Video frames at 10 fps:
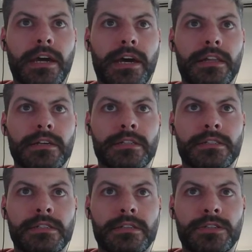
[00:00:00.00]

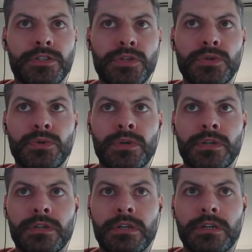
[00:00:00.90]
ALECT2,
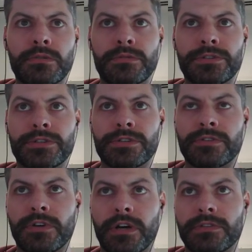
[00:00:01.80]
which is
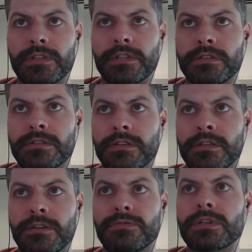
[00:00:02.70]
involved in a
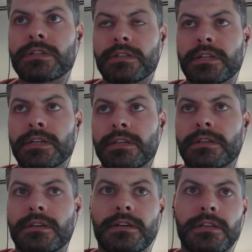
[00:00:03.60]
renal and
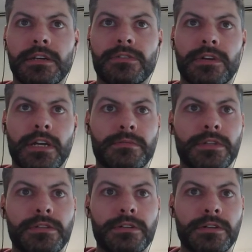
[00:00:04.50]
a liver
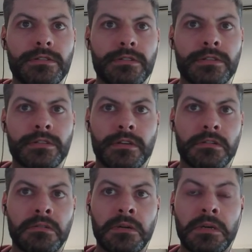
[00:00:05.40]
amyloidosis.
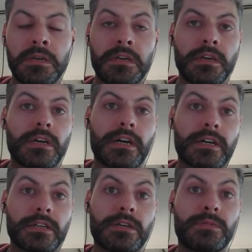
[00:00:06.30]
So
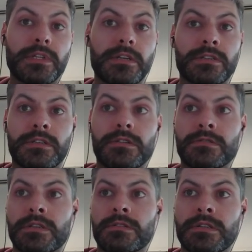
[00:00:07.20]
It could be this too.
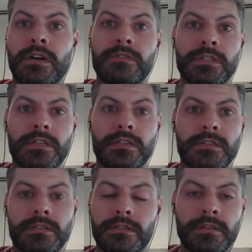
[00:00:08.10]
So it's obvious that
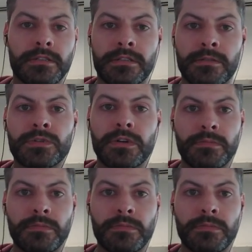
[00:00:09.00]
it's some sort of